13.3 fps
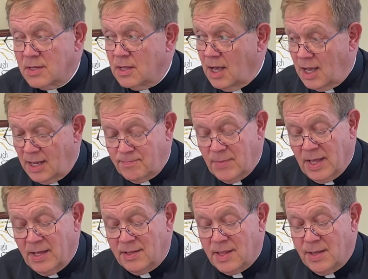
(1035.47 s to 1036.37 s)
God
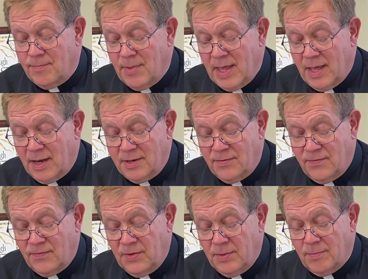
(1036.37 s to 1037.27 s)
made them male and
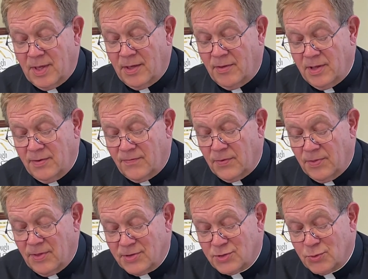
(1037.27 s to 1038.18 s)
female, and for
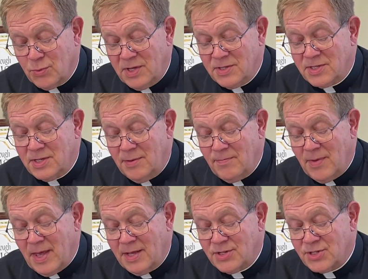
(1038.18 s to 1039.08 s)
this reason a
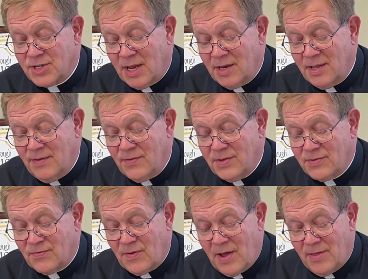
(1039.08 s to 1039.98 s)
man shall leave
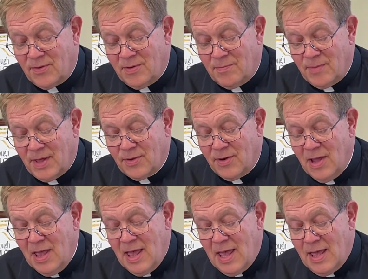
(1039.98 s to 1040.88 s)
his father and mother
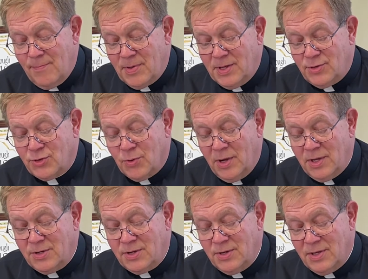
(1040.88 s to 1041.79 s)
and be
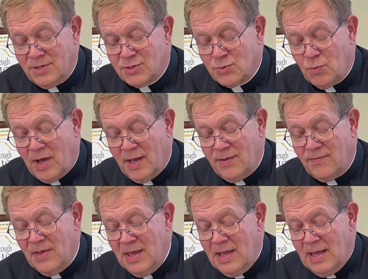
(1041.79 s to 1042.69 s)
joined to his
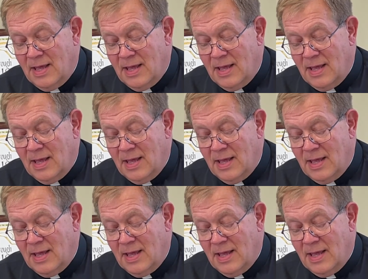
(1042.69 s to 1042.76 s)
wife,